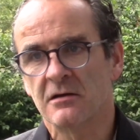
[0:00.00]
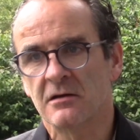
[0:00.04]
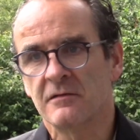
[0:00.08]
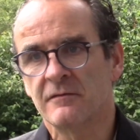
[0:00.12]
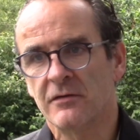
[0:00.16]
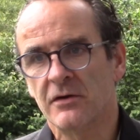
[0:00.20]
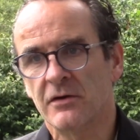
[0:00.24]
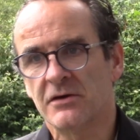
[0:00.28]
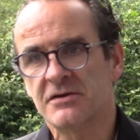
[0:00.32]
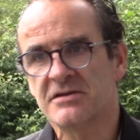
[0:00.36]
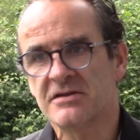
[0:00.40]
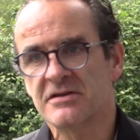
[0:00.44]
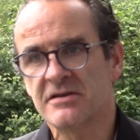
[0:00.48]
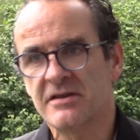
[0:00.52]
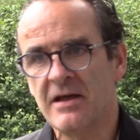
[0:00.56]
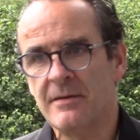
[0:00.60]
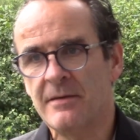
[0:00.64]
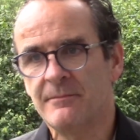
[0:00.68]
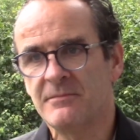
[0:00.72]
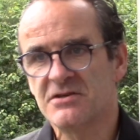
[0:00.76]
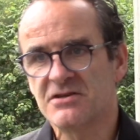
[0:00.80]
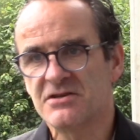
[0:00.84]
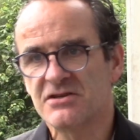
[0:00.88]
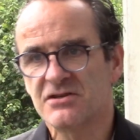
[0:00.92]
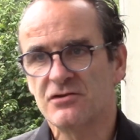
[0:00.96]
and converted
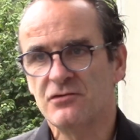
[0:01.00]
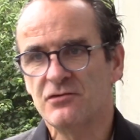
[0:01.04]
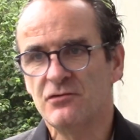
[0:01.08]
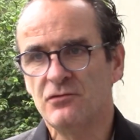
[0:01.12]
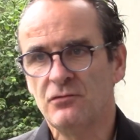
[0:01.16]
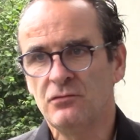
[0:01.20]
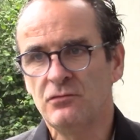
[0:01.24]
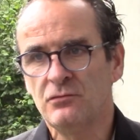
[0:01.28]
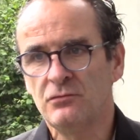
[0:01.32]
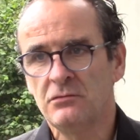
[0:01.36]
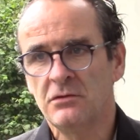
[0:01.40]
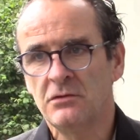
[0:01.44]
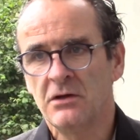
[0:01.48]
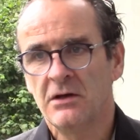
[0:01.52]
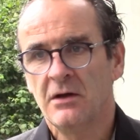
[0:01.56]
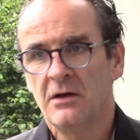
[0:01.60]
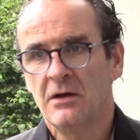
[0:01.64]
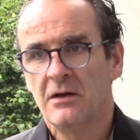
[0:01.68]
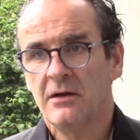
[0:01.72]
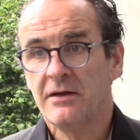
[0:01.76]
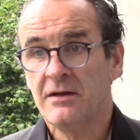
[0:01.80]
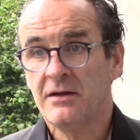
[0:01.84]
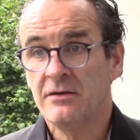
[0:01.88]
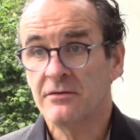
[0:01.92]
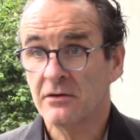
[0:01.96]
them to
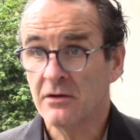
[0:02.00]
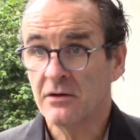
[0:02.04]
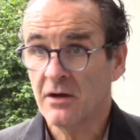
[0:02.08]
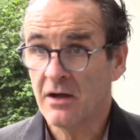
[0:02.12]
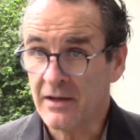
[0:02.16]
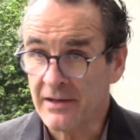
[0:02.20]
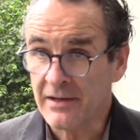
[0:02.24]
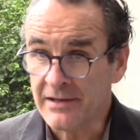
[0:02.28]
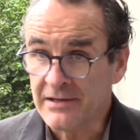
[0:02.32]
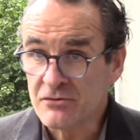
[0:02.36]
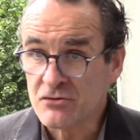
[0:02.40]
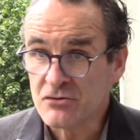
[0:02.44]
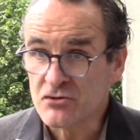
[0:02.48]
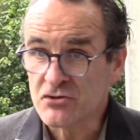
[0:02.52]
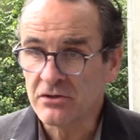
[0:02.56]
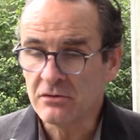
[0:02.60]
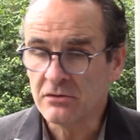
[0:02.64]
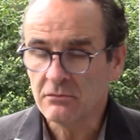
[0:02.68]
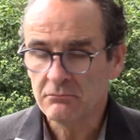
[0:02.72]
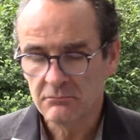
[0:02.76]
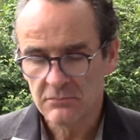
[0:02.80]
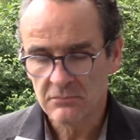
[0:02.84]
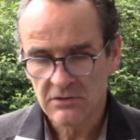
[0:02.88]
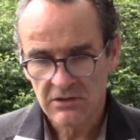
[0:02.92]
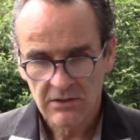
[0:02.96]
either
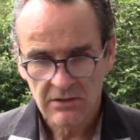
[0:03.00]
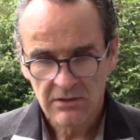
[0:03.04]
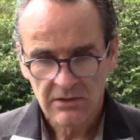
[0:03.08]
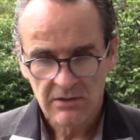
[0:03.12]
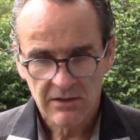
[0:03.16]
hydrogen,